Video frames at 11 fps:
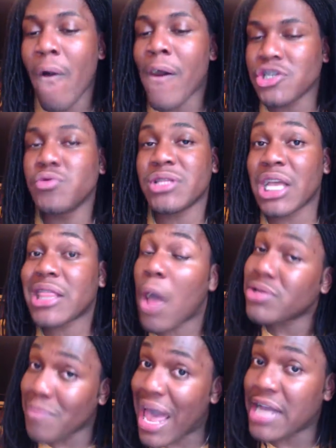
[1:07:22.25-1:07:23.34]
You would think that
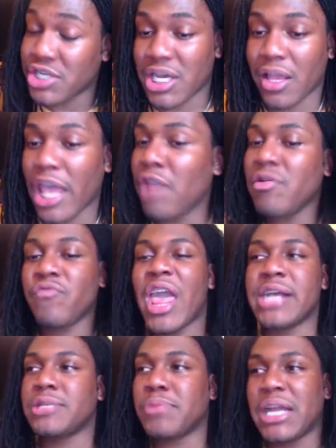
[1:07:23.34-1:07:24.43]
was magic. Even if they
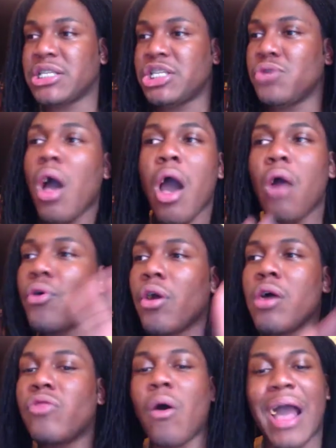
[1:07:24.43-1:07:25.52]
explained it to you, oh
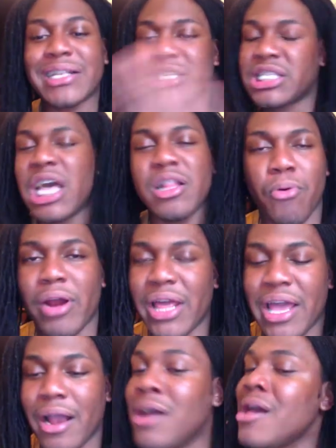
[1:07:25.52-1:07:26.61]
girl, no, I just teleported
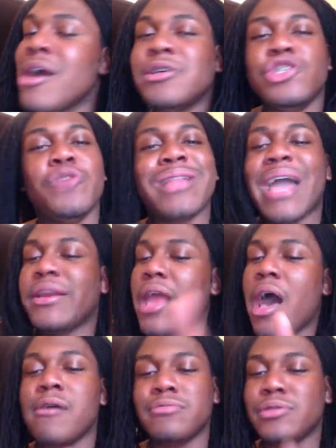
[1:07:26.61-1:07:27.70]
here. You'd be like,
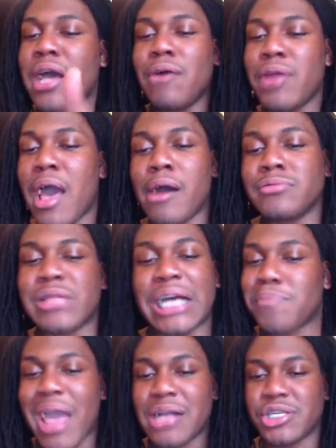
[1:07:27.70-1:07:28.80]
no, that's
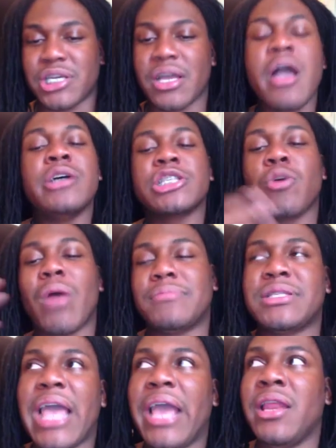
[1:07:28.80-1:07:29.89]
magic. So what I'm
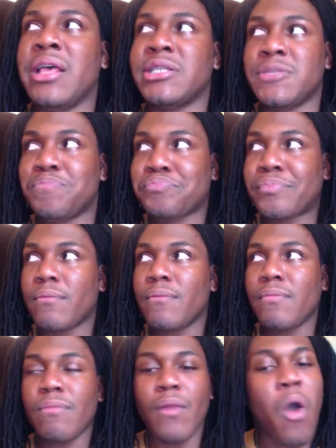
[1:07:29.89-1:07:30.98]
saying is,
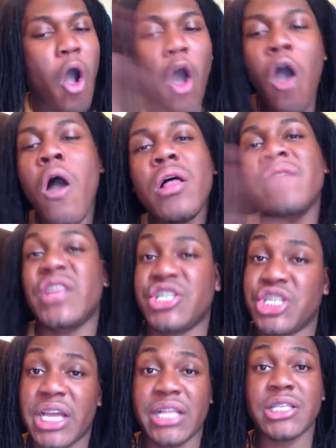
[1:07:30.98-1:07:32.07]
all of this
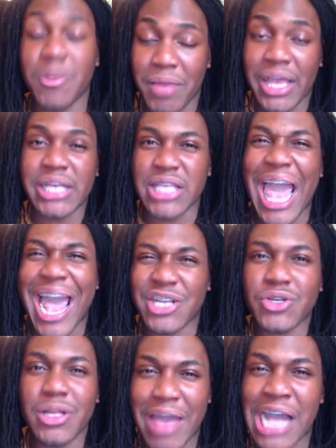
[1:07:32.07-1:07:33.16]
shit to me is
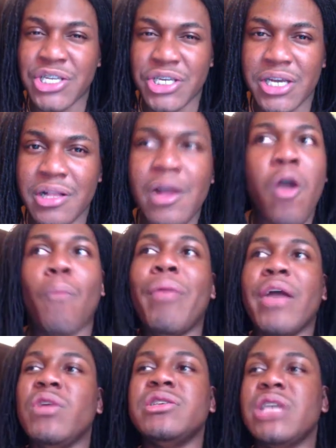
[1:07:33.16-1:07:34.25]
actually magic,
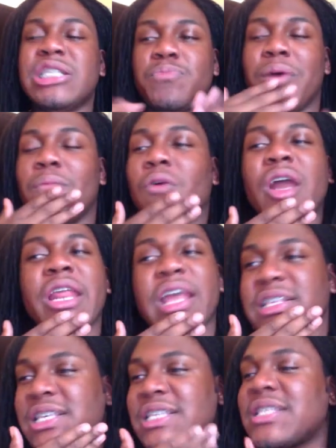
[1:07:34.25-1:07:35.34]
but what it
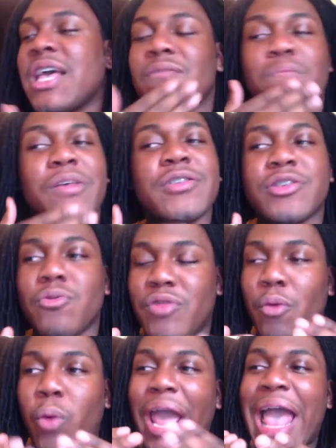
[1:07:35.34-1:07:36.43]
is the
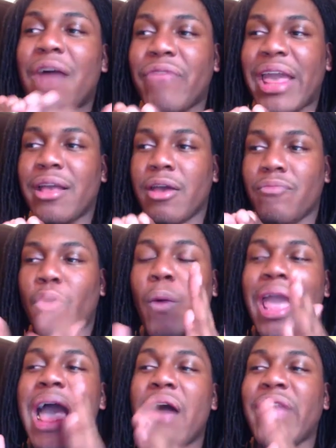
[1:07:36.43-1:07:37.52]
way
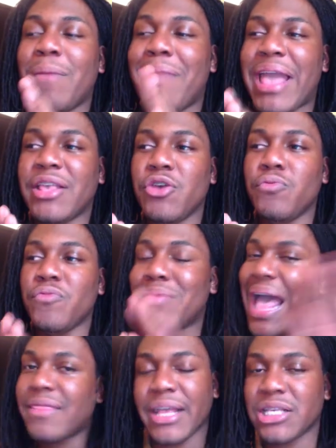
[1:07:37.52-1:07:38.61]
how they make you
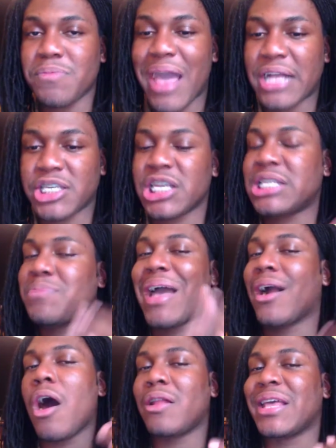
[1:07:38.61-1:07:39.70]
not think it's magic is by
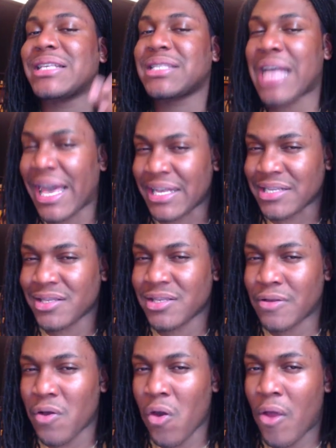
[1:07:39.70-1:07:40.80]
calling it science.
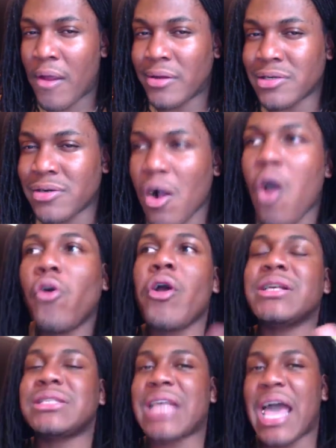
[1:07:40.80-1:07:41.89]
Oh, girl,
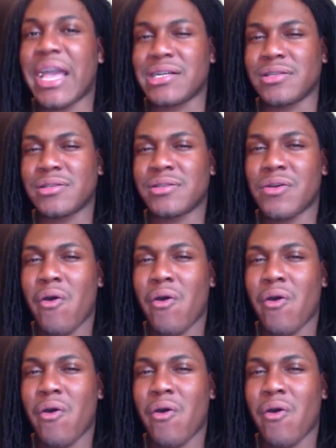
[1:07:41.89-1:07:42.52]
it's science.